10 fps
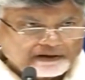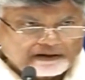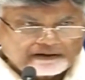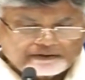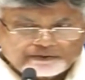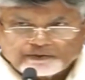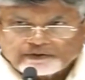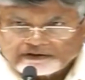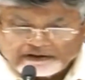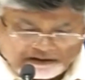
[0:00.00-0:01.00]
and
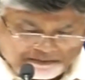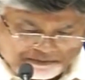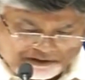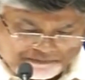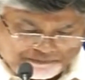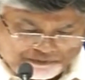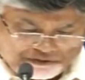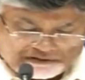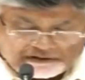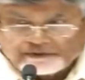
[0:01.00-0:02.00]
total number of
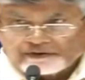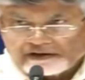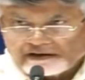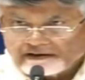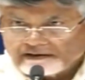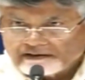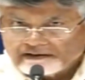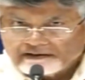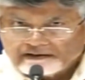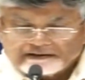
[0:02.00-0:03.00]
votes counted,
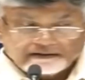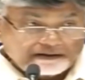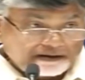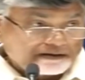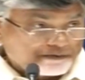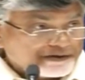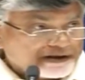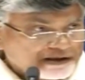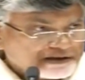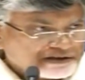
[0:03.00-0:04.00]
there is a
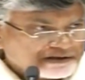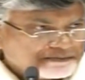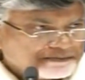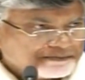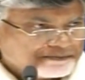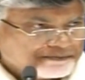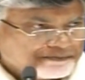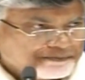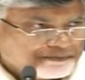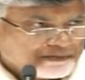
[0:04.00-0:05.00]
variation.
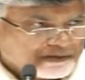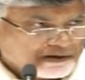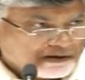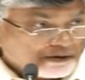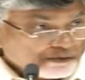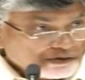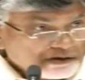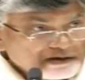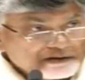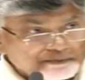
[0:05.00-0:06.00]

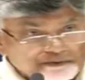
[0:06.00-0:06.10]
Counted is